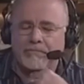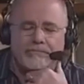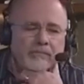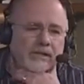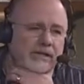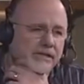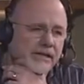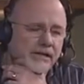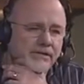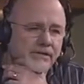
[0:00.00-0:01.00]
Listen,
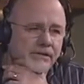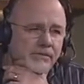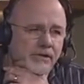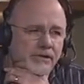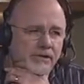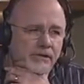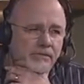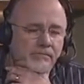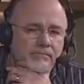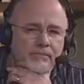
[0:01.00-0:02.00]
here's the situation, dude.
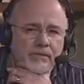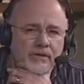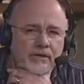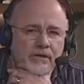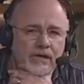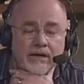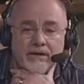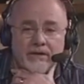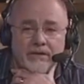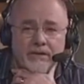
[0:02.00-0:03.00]
I can
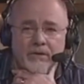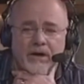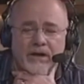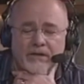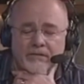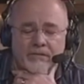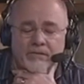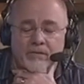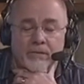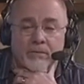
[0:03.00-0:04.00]
talk to you for
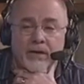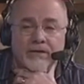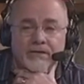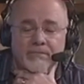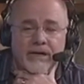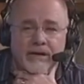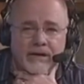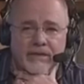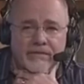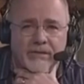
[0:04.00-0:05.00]
the rest of my
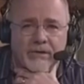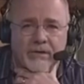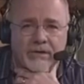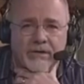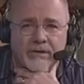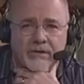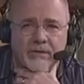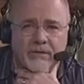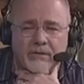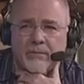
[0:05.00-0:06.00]
life, and I'm not going
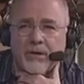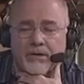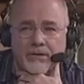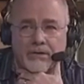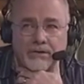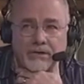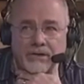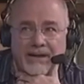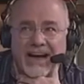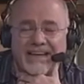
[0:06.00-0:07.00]
to talk you into
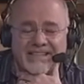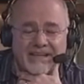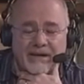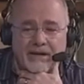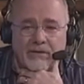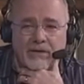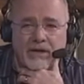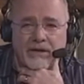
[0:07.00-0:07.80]
not selling whole life.